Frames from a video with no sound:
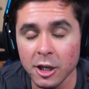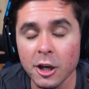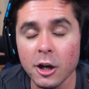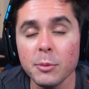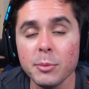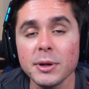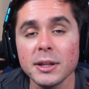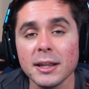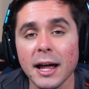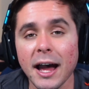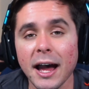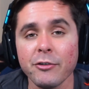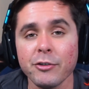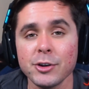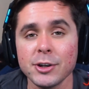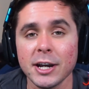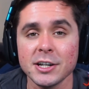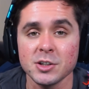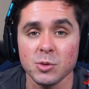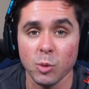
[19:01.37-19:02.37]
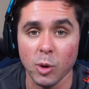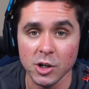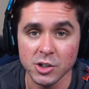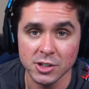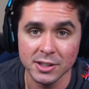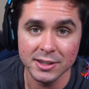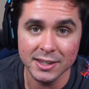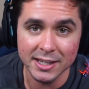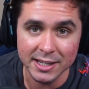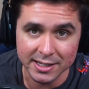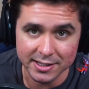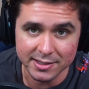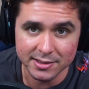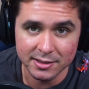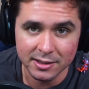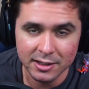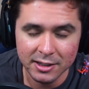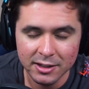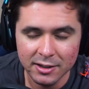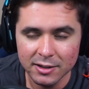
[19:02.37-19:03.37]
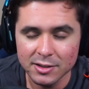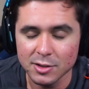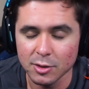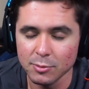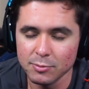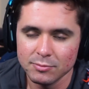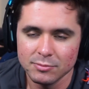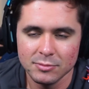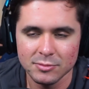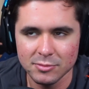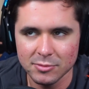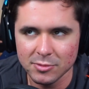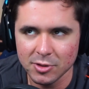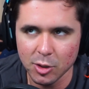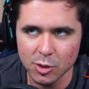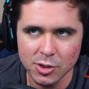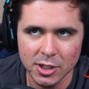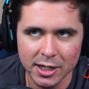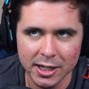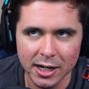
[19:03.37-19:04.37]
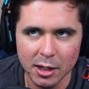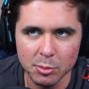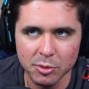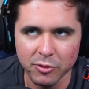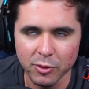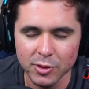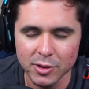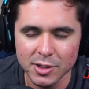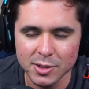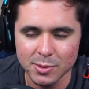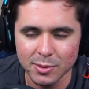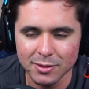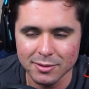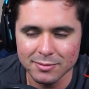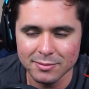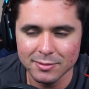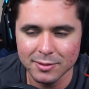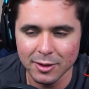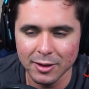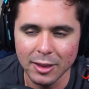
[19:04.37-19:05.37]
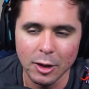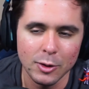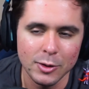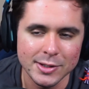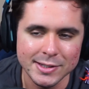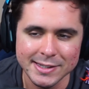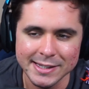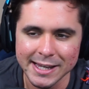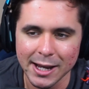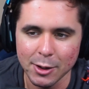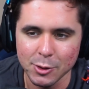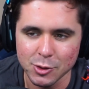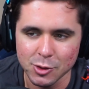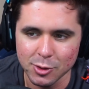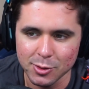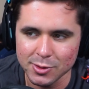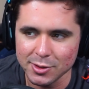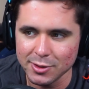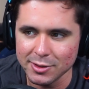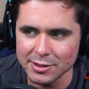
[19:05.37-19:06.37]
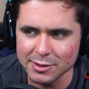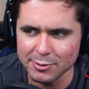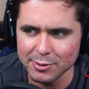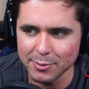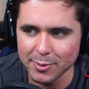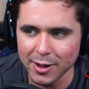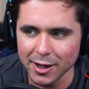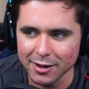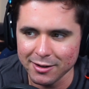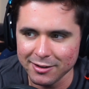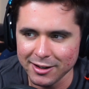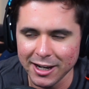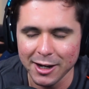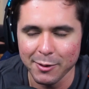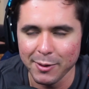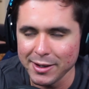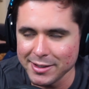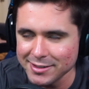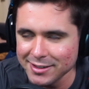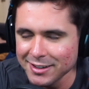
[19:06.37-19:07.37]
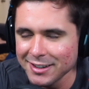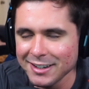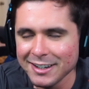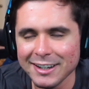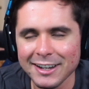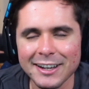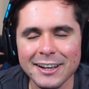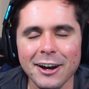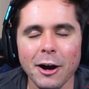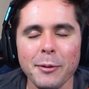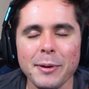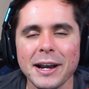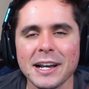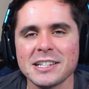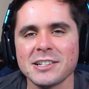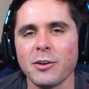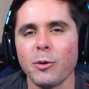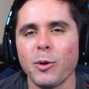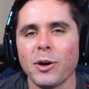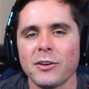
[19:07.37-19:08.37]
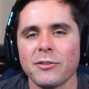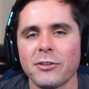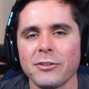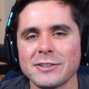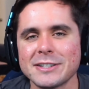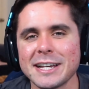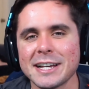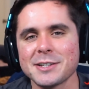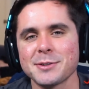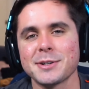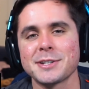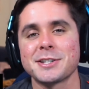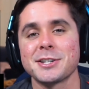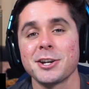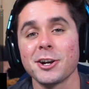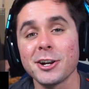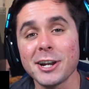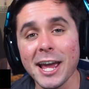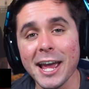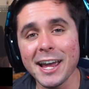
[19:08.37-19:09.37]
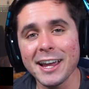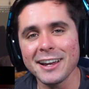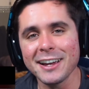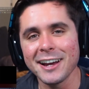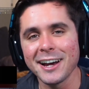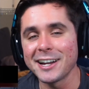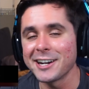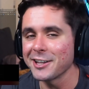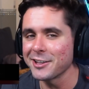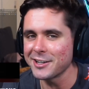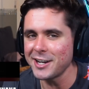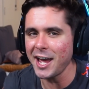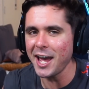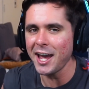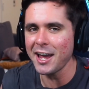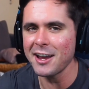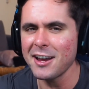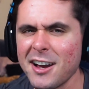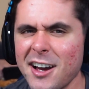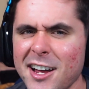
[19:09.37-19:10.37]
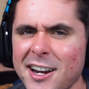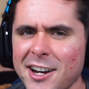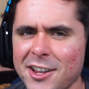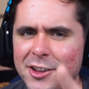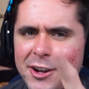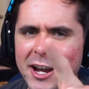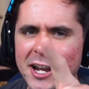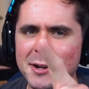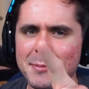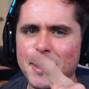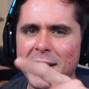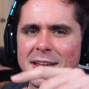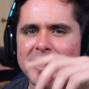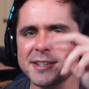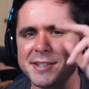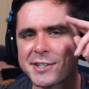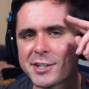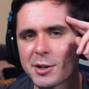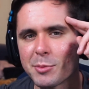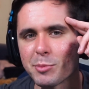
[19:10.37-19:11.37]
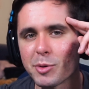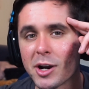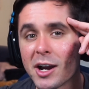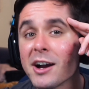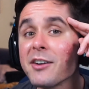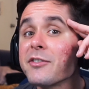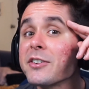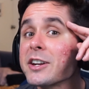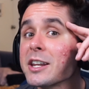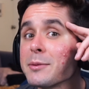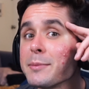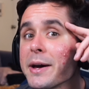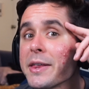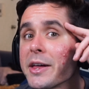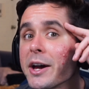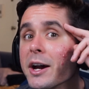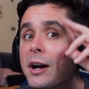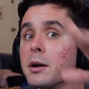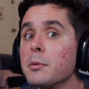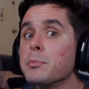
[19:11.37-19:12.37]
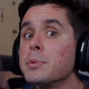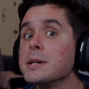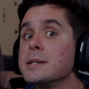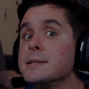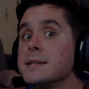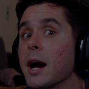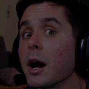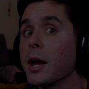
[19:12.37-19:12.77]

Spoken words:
It'll be live when you guys are watching this. So go check it out before this one. I know this is the outro, so it doesn't really matter. Anyways, hope you guys have a wonderful, fantastic rest of your day. Another day, another anime. This is your bruh, another mother. Peace out,